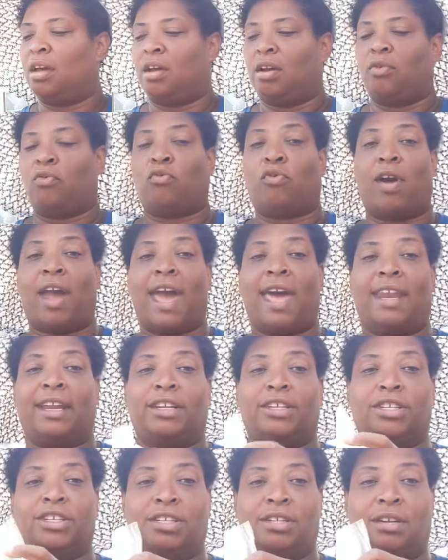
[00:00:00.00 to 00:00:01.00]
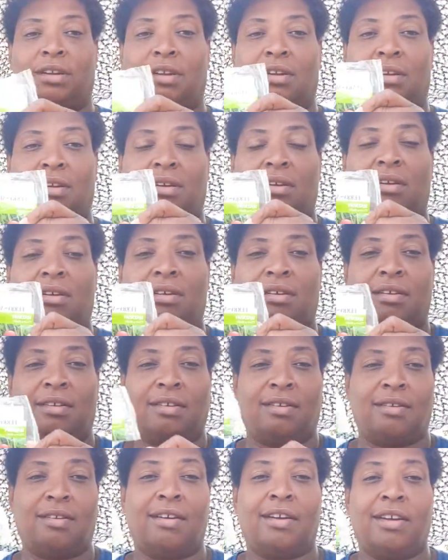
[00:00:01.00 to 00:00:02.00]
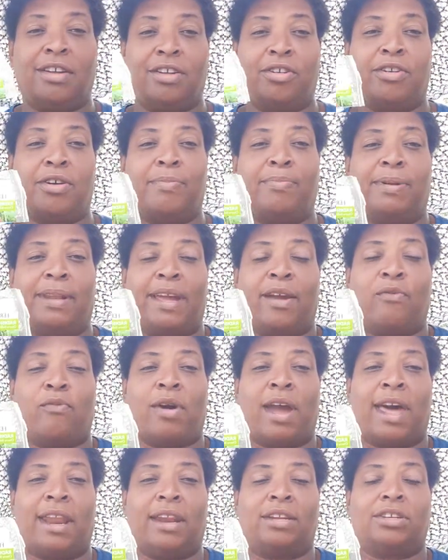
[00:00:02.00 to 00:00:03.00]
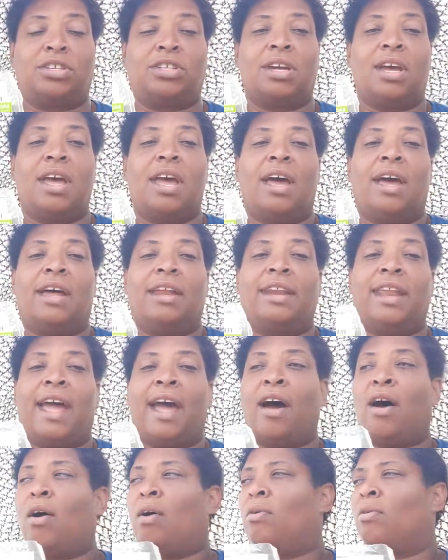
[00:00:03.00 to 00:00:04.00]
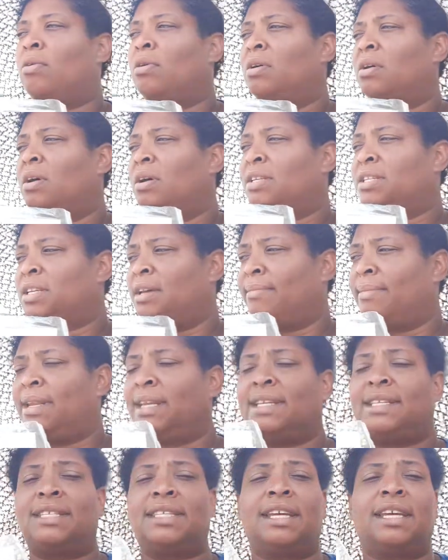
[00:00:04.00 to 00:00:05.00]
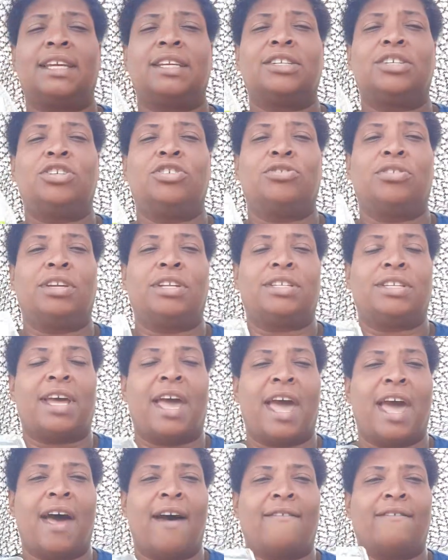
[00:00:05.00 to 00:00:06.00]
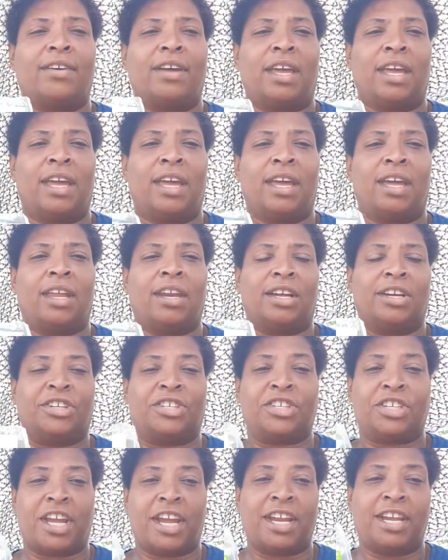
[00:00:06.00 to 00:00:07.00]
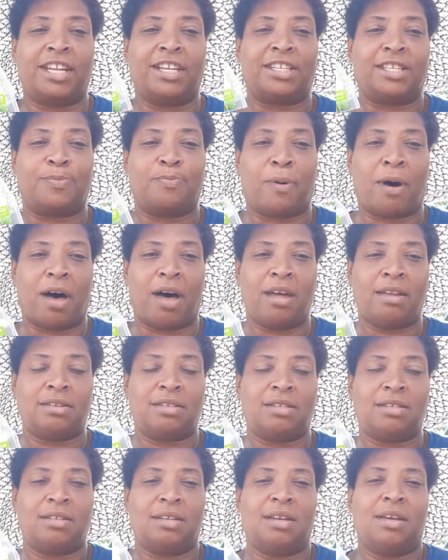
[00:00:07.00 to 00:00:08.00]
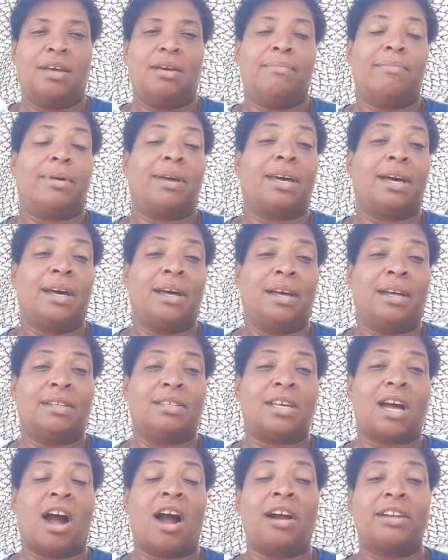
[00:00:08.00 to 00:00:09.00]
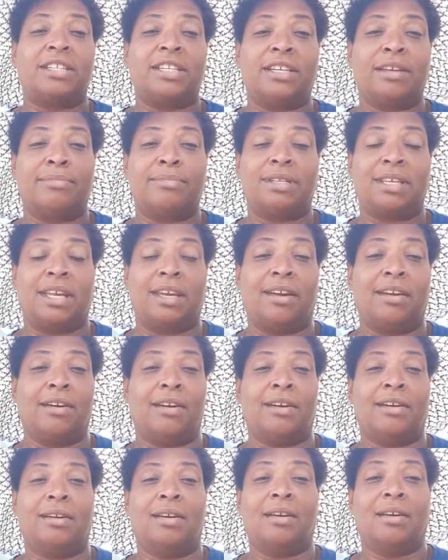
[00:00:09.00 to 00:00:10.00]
radish. You can plant radish. Now, some of these things you need to have in a shady spot because our temps here